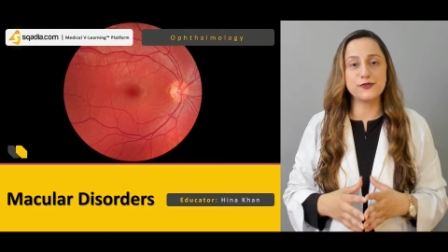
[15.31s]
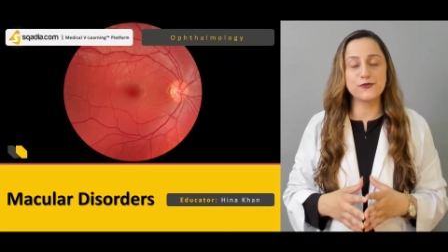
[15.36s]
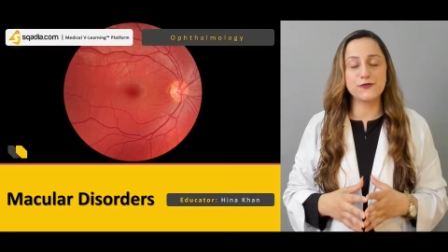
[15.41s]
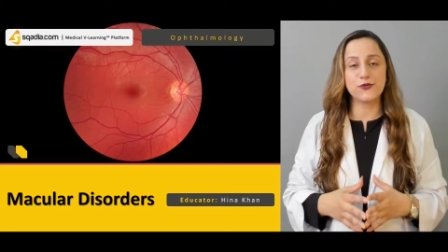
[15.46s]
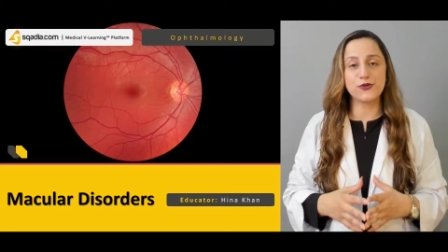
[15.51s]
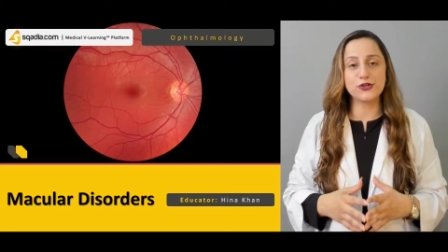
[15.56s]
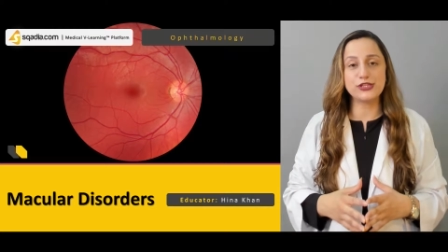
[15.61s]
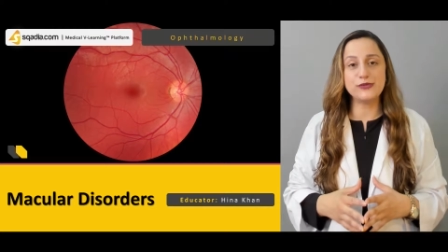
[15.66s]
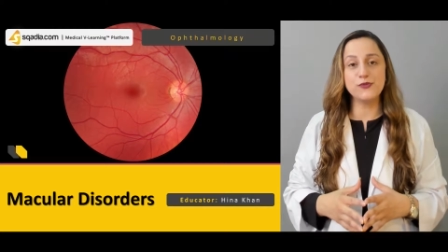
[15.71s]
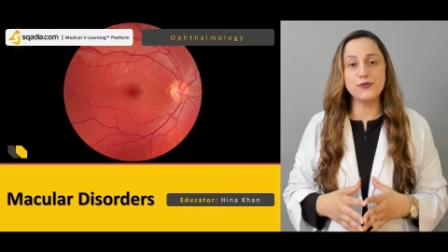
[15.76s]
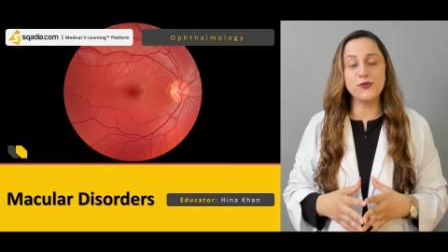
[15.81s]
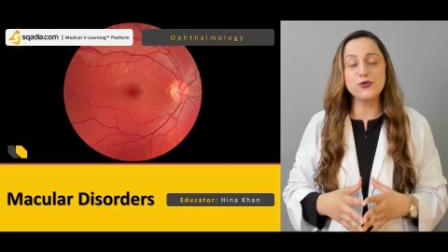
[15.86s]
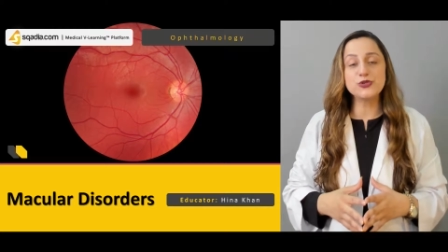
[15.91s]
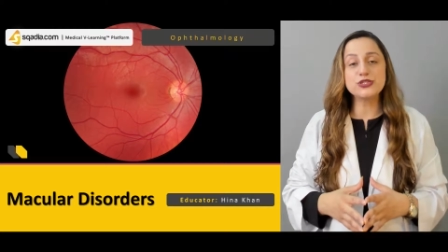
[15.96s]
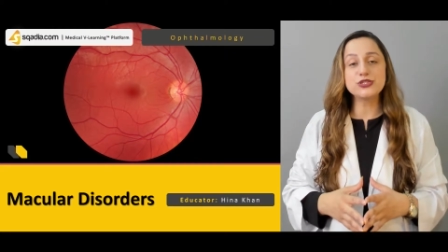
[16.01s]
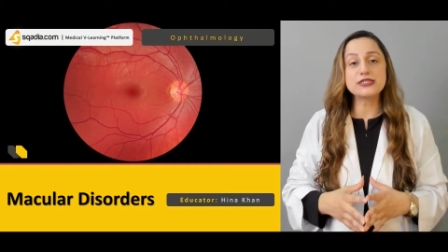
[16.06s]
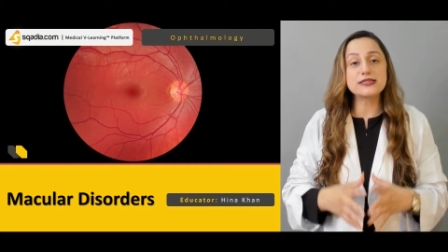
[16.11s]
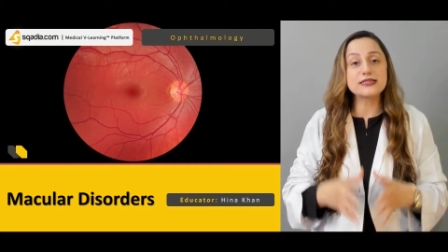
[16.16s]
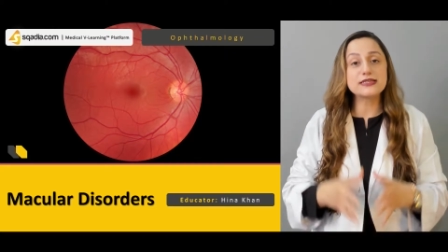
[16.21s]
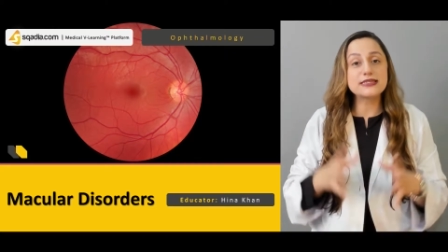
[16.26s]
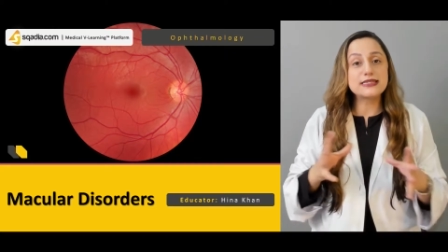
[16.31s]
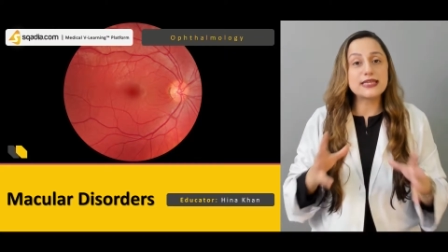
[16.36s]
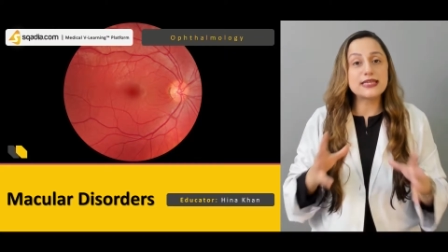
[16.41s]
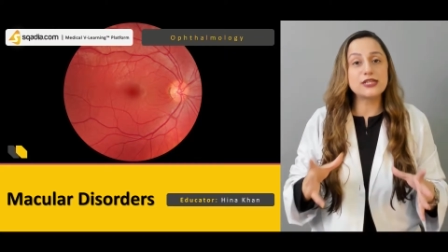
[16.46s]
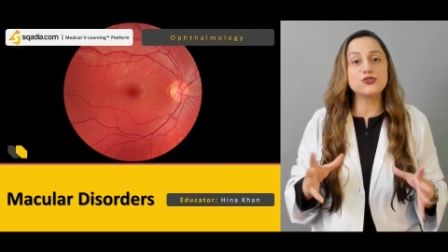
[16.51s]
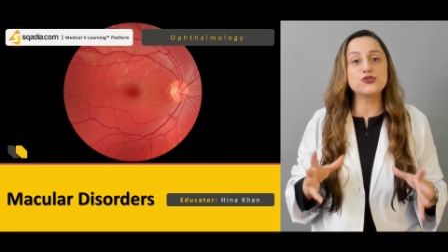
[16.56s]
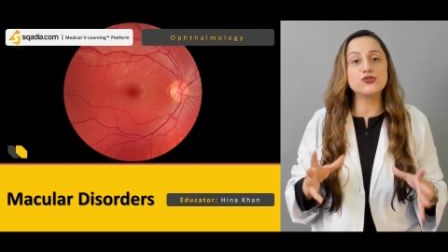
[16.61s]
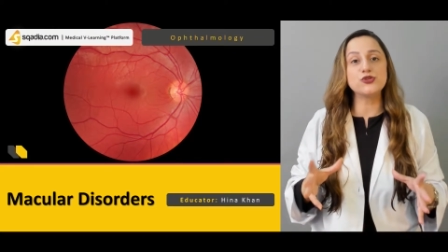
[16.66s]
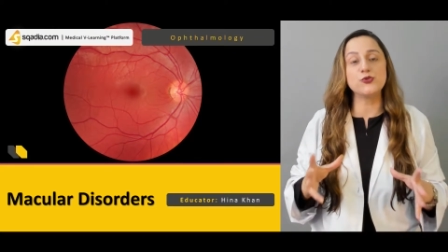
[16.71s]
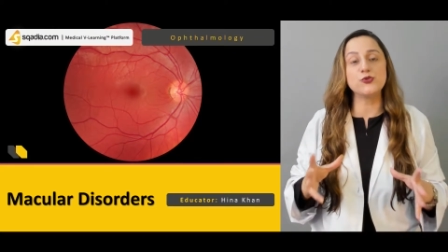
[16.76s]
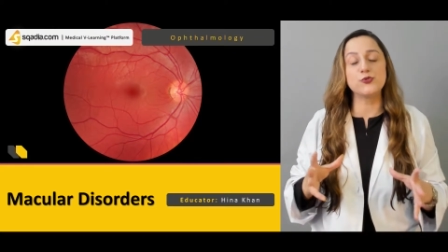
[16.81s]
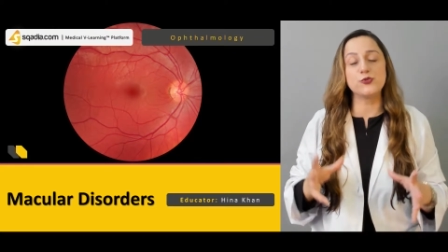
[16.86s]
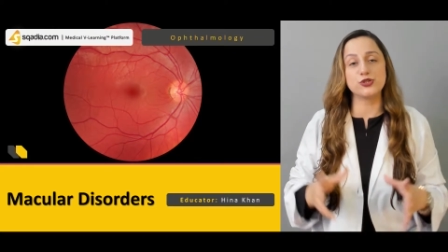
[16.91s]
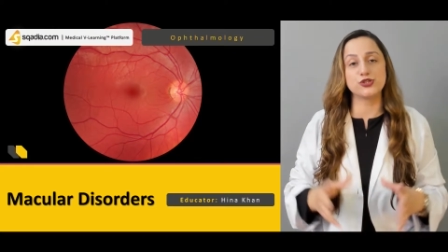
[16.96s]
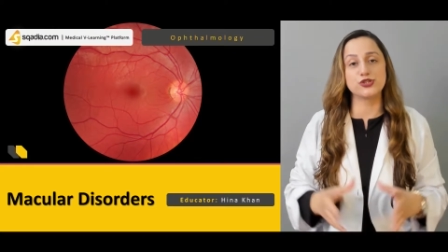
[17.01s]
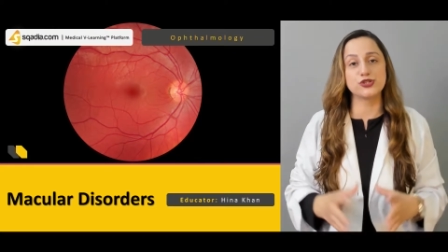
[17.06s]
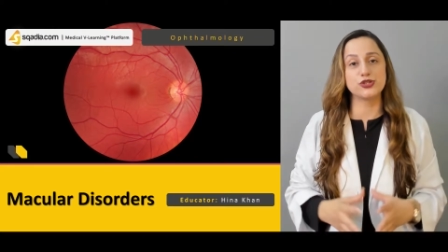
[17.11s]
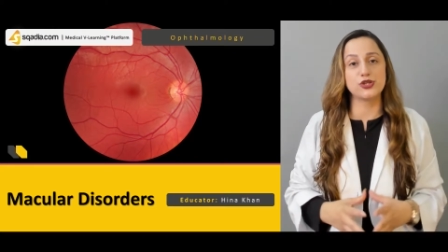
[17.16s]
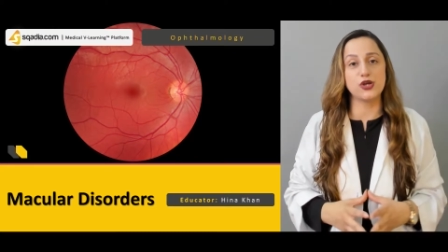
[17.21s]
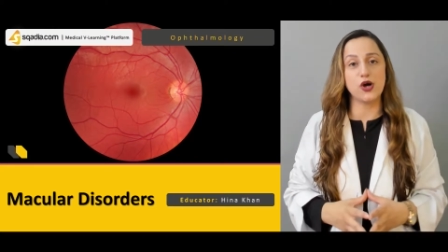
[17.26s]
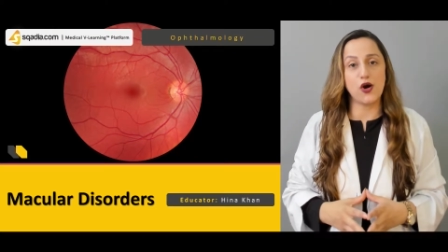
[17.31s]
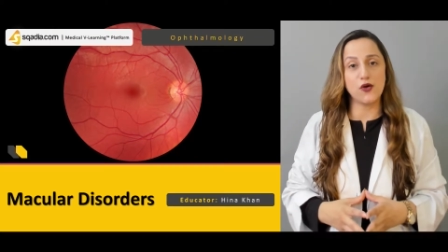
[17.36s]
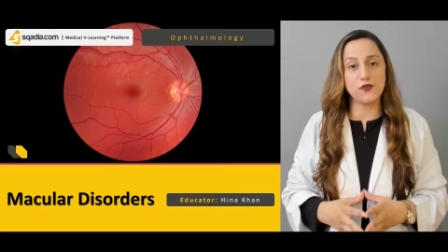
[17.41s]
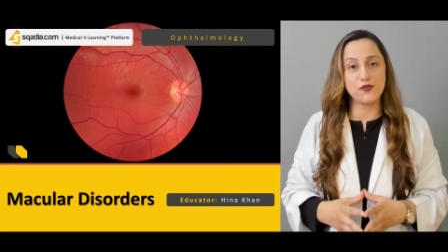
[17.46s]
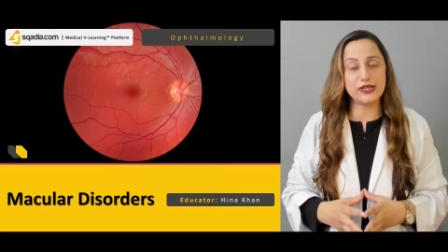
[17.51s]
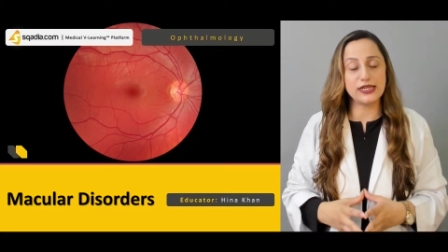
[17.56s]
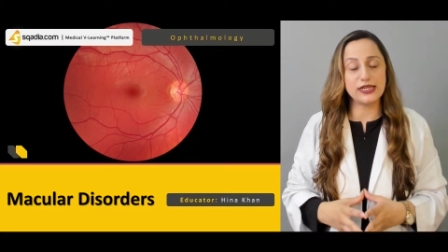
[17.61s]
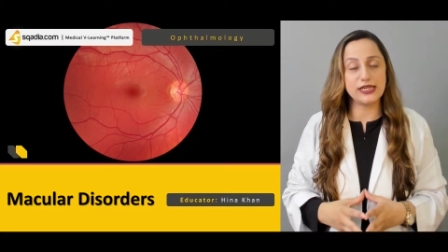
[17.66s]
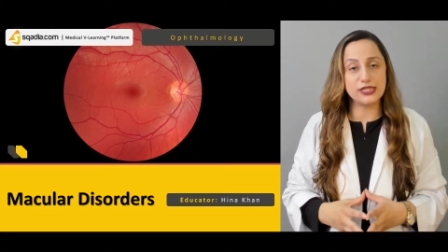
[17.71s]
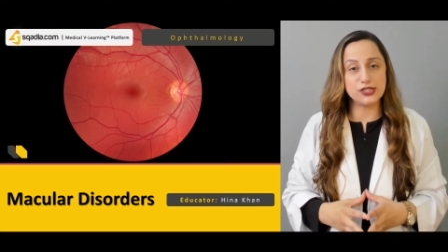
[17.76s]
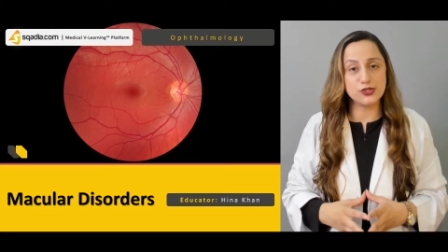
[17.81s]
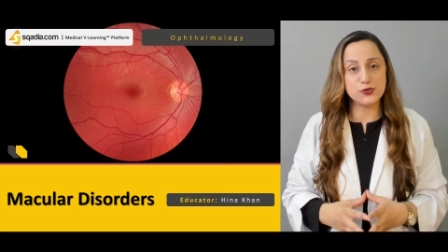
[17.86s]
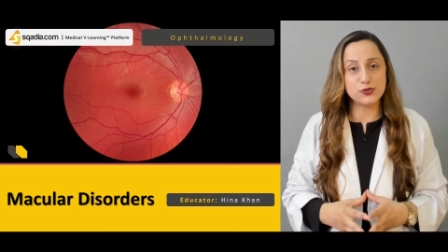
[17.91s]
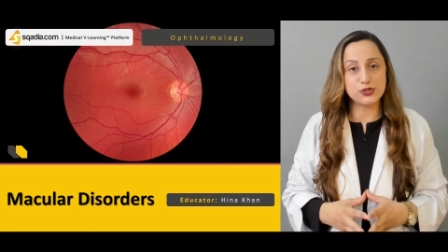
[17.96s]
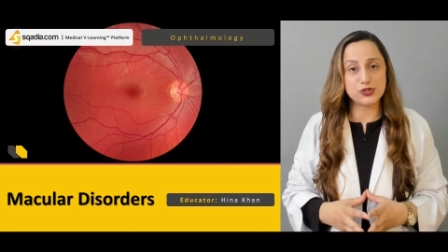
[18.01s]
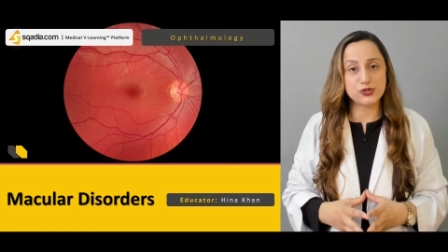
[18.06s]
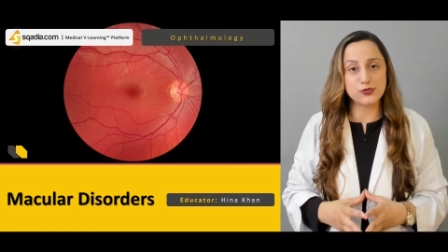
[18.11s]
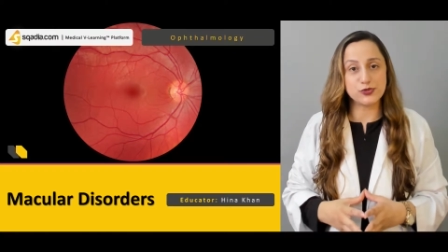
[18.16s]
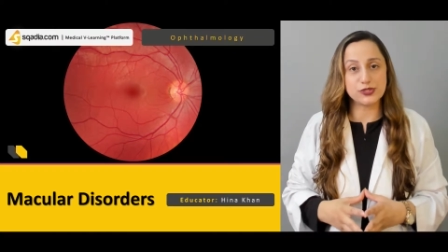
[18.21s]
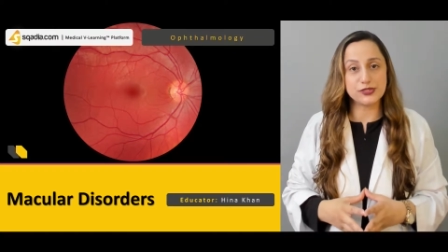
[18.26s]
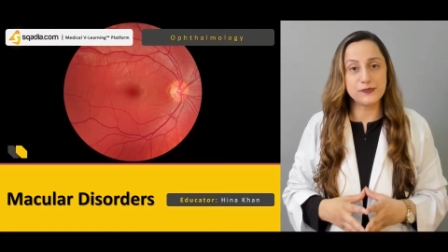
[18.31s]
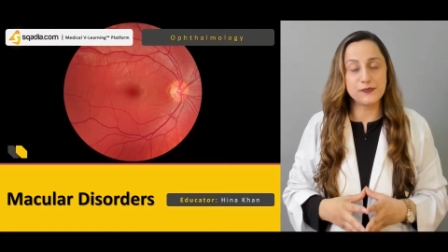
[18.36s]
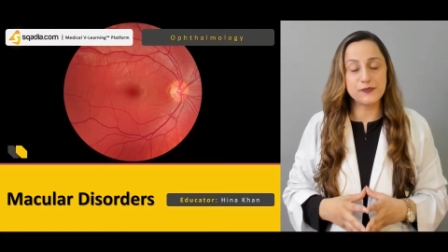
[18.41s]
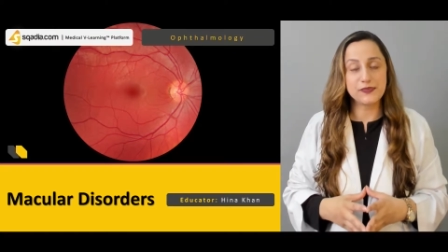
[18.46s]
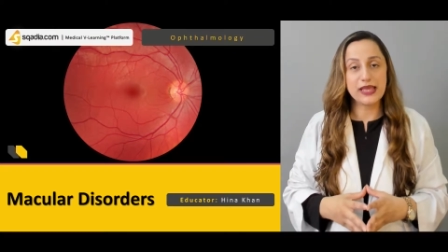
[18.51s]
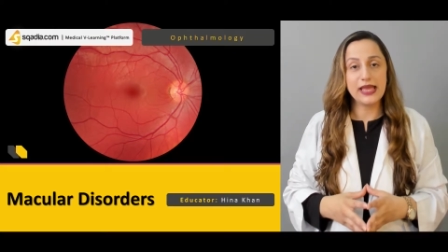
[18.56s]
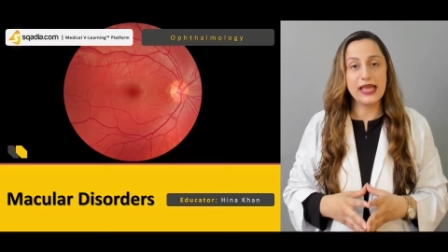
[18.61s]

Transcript: for the most central vision of an individual.